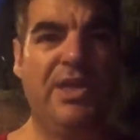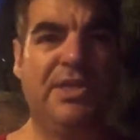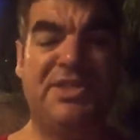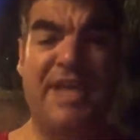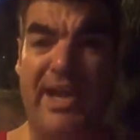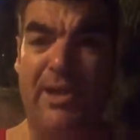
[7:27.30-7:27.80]

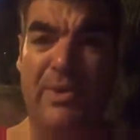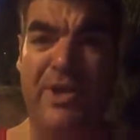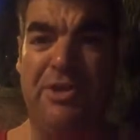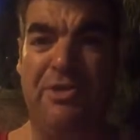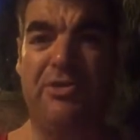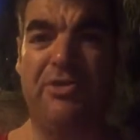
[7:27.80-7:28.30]
Tailwind
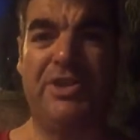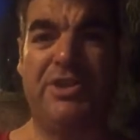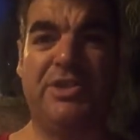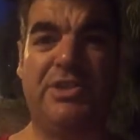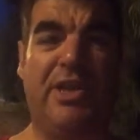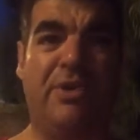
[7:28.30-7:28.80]

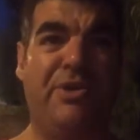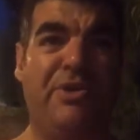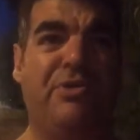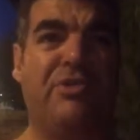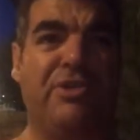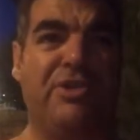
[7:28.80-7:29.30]
Nutrition. Tailwind
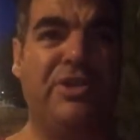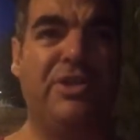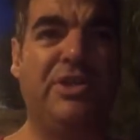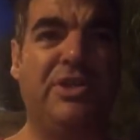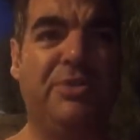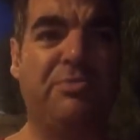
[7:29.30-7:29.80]

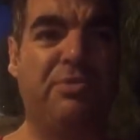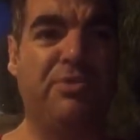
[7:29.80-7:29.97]
Nutrition has